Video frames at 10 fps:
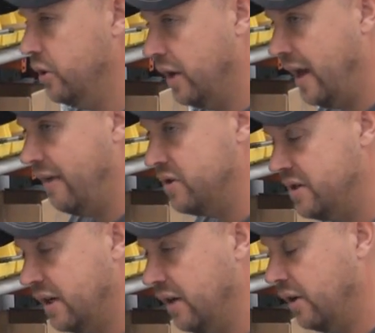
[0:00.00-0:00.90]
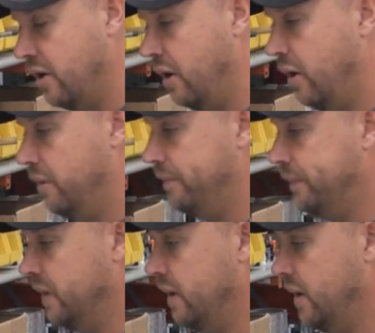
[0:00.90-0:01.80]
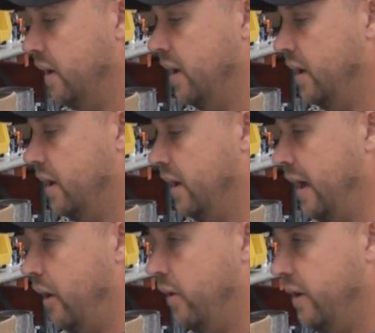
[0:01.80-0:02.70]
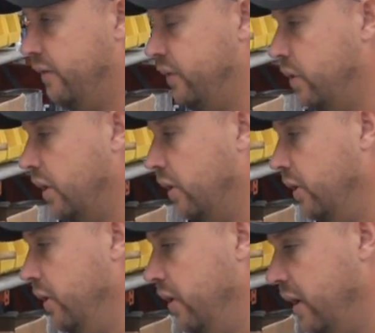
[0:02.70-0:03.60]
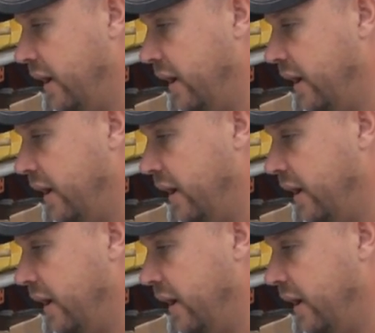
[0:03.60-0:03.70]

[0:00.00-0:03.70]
you're going to have a stick in the call. Now, if you can learn,